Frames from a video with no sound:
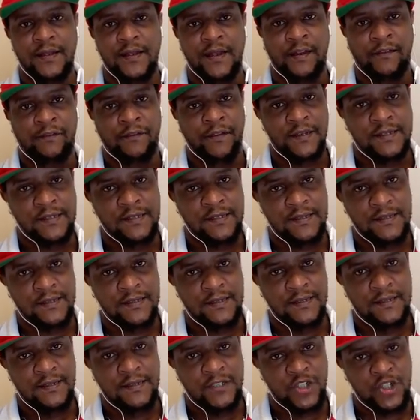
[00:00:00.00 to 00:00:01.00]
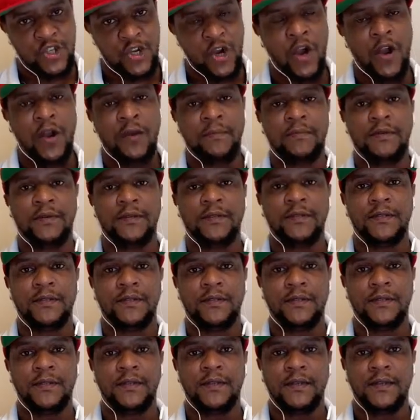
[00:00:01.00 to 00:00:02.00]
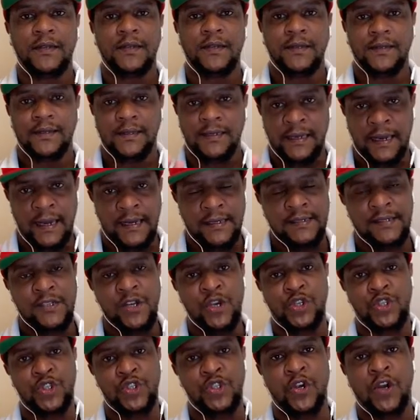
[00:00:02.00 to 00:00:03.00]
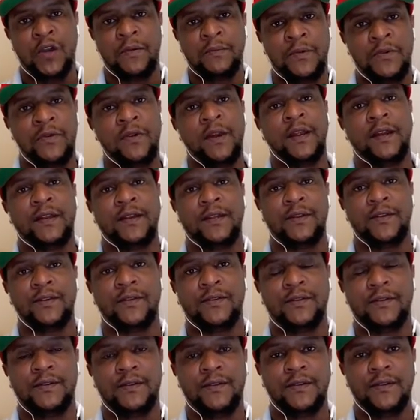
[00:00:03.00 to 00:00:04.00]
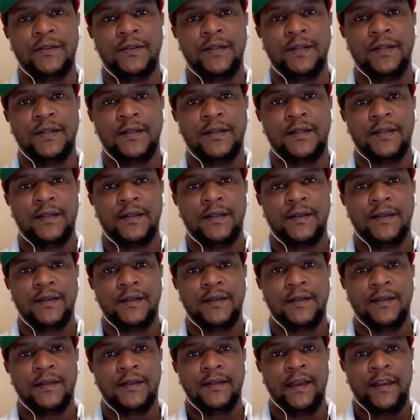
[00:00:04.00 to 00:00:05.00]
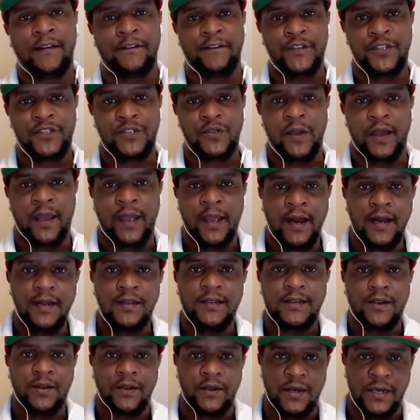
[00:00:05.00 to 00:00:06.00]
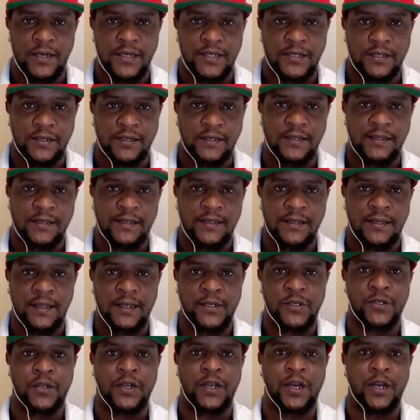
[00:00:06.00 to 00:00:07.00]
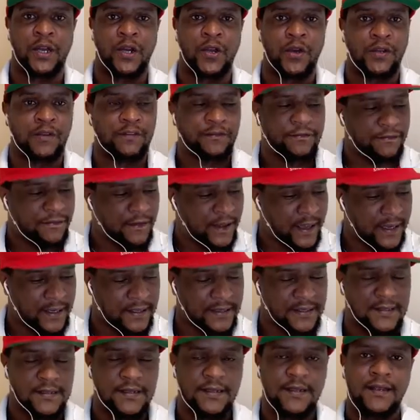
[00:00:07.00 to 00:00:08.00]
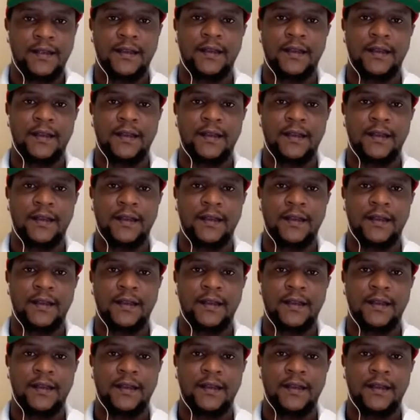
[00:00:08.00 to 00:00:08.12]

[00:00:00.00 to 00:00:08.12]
If it's job, let your job drain you. If it's your health condition that you cannot fight,